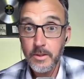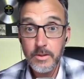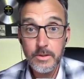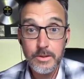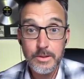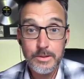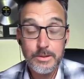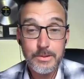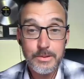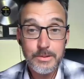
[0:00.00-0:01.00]

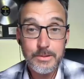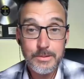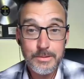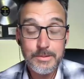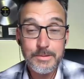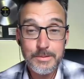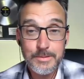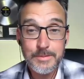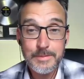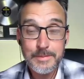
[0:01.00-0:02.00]

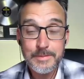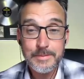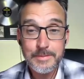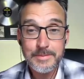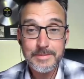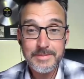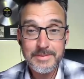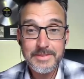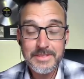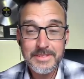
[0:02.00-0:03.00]

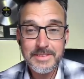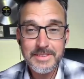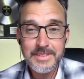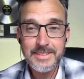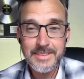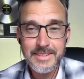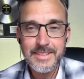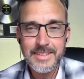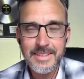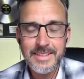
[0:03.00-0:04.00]

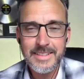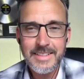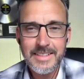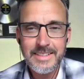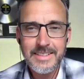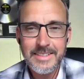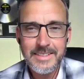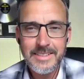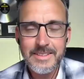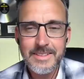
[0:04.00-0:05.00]

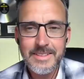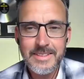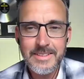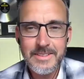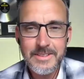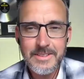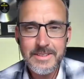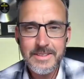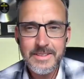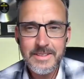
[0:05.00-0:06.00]

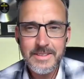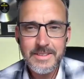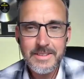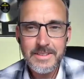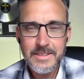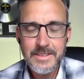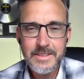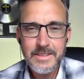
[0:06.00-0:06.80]
The person shown says nothing.